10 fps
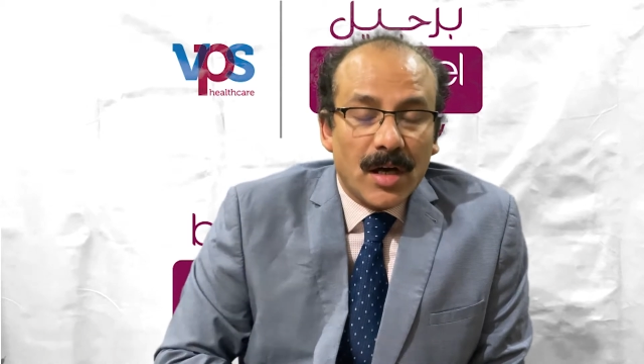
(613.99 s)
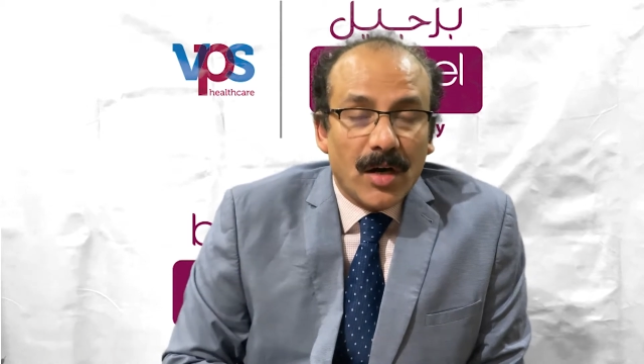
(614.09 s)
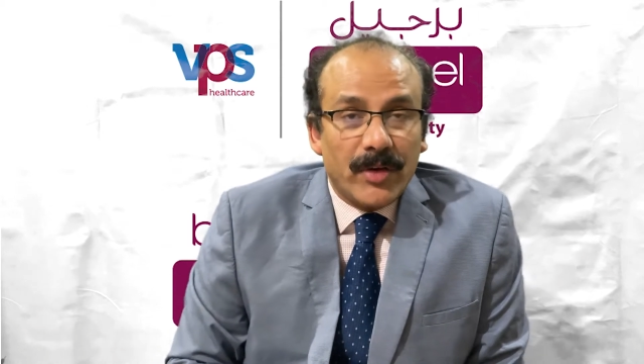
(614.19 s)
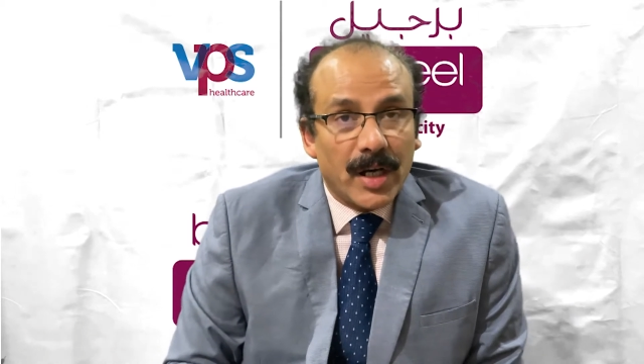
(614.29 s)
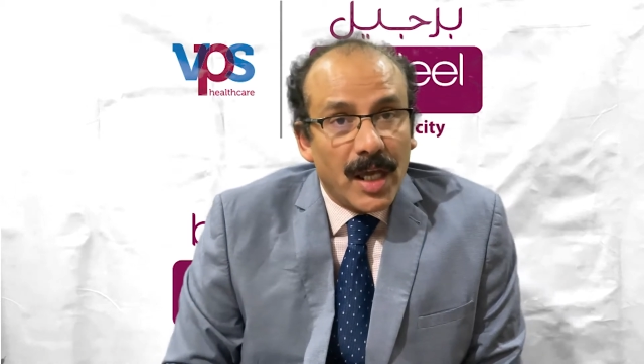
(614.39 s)

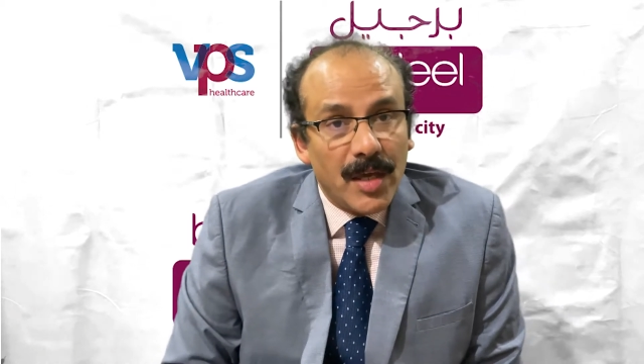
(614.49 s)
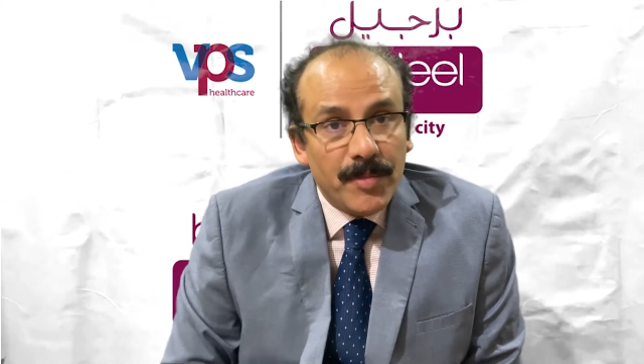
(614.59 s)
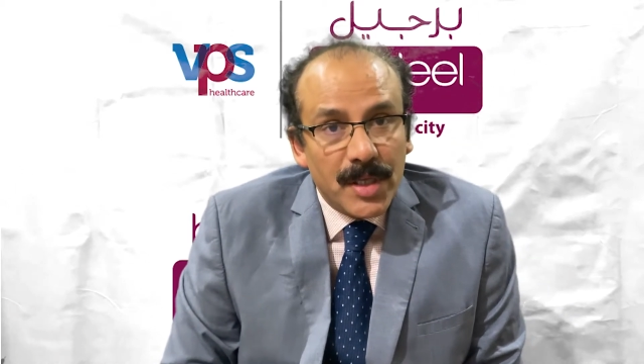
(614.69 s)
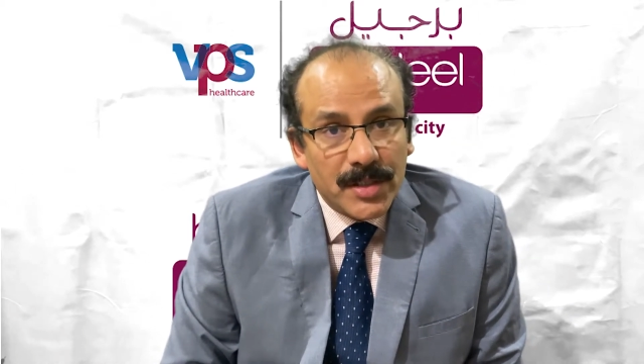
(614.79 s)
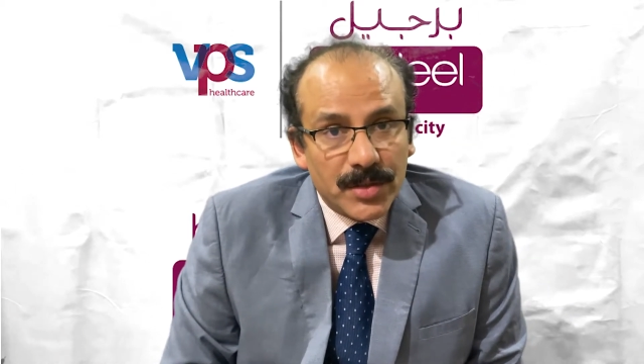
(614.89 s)
our aim
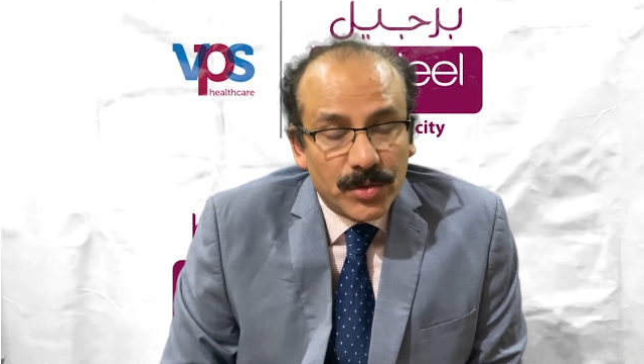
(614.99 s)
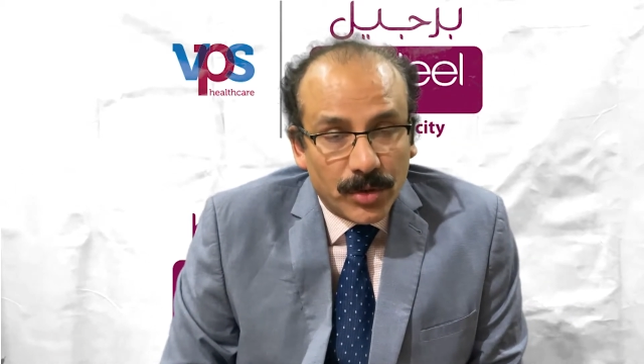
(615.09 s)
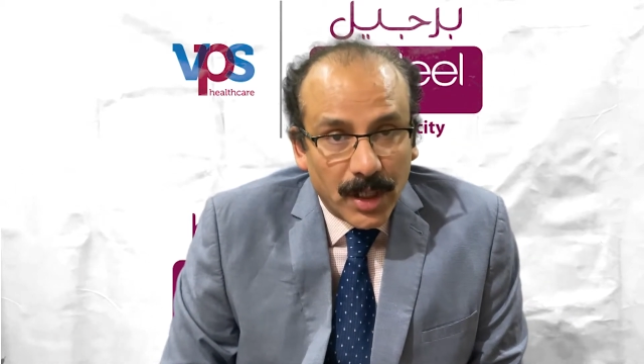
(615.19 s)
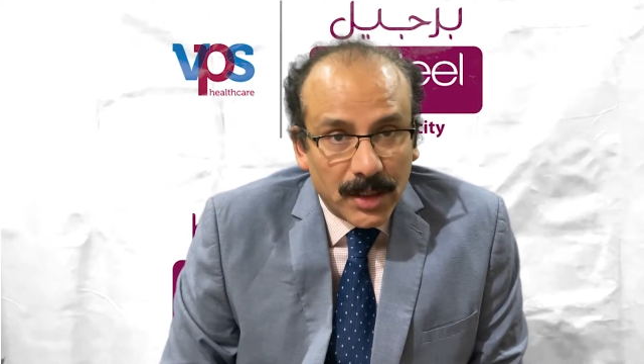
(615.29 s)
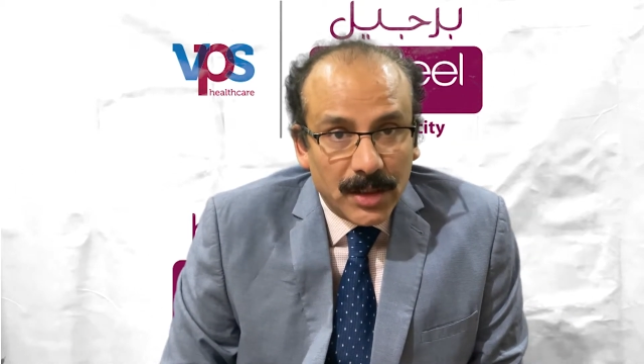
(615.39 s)
is to
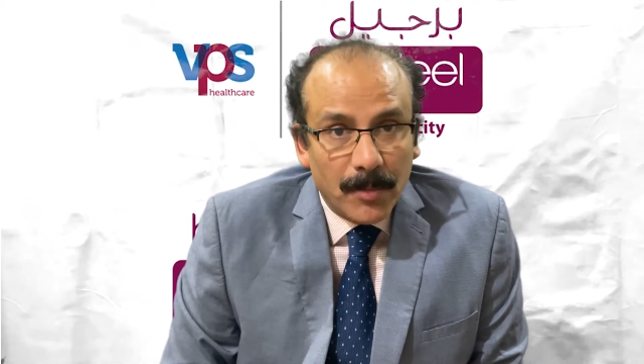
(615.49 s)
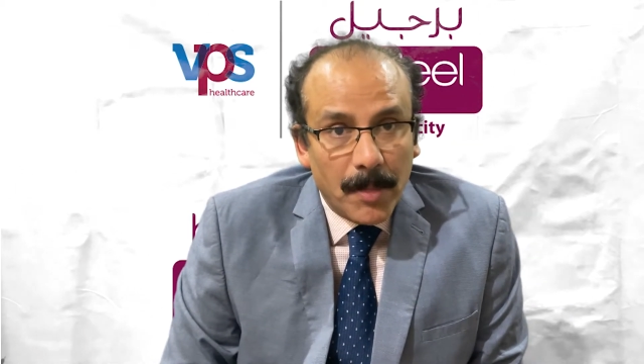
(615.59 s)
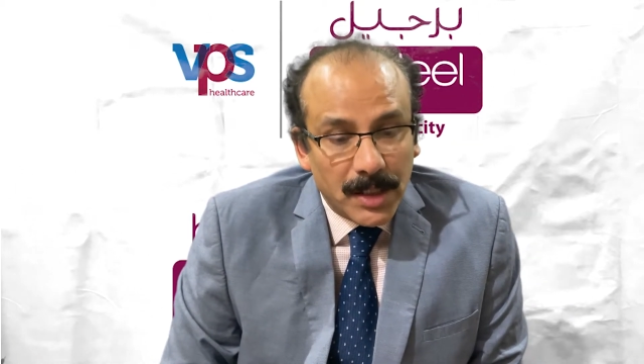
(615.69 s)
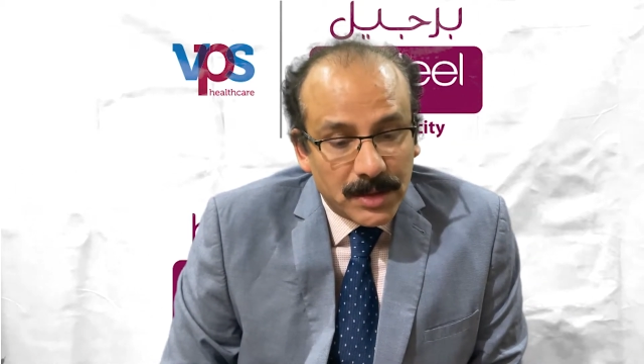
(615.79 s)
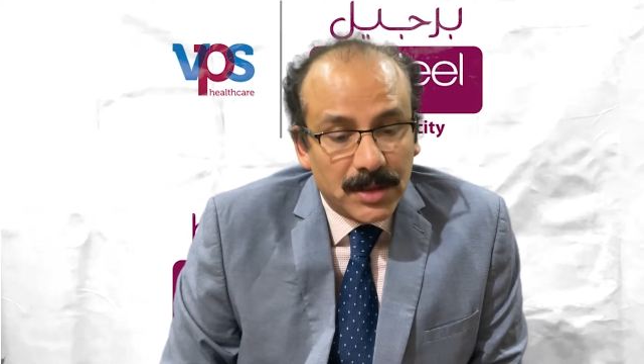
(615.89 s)
get the
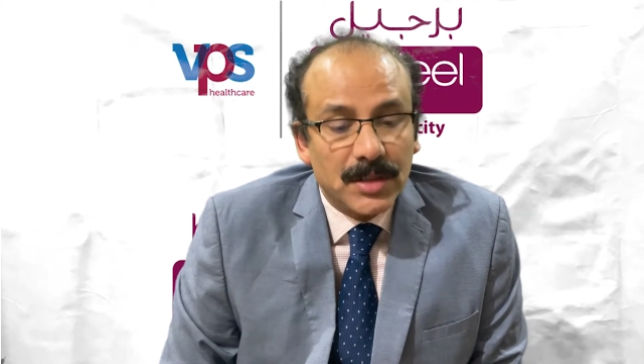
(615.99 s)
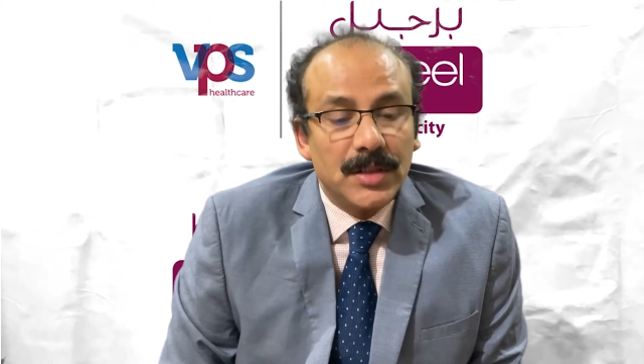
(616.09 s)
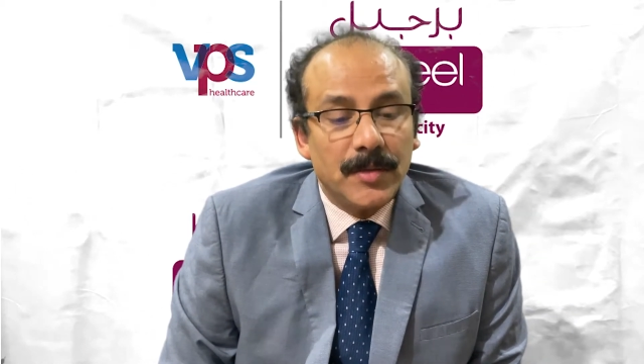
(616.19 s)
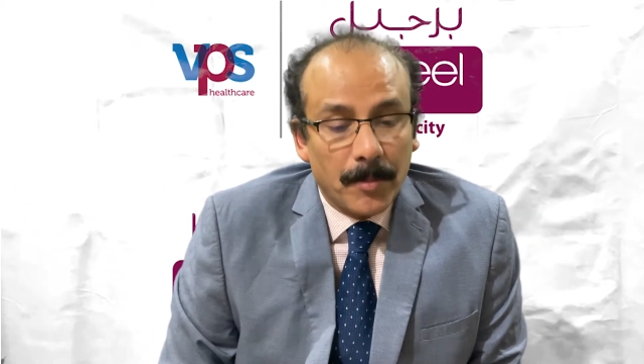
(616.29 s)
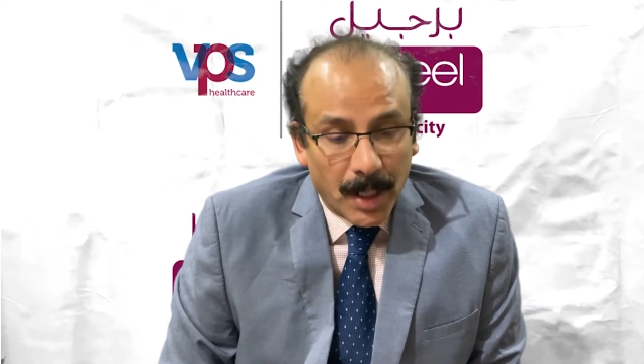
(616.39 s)
best
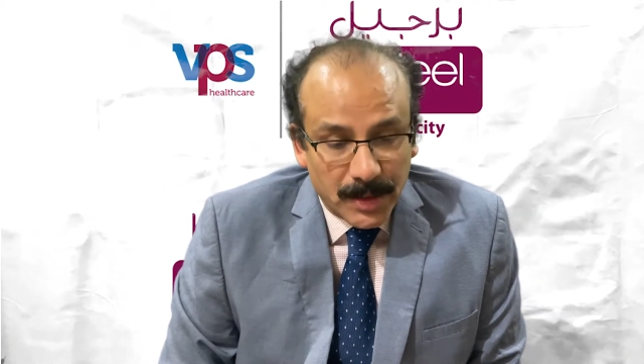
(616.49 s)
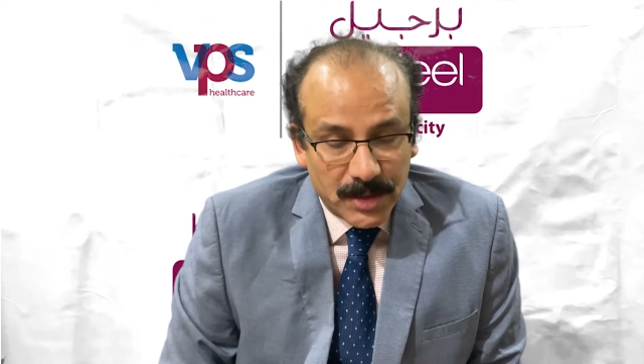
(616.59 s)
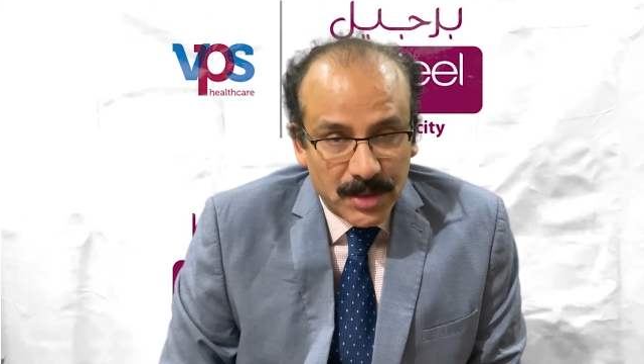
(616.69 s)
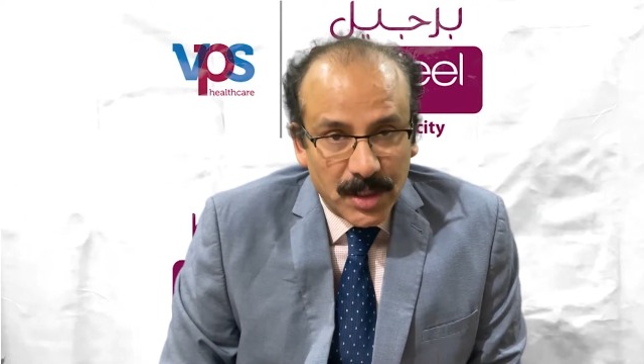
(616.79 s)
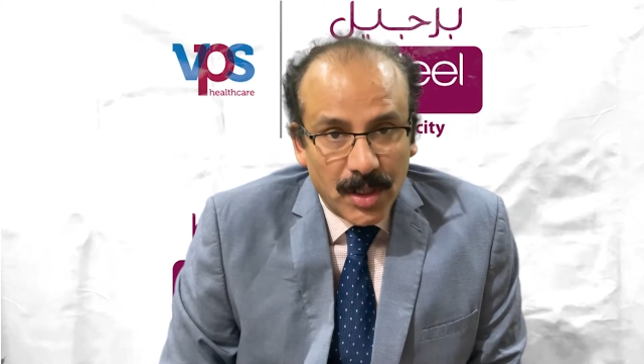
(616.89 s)

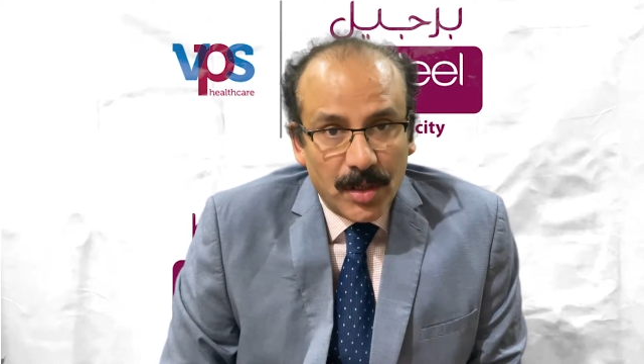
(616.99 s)
match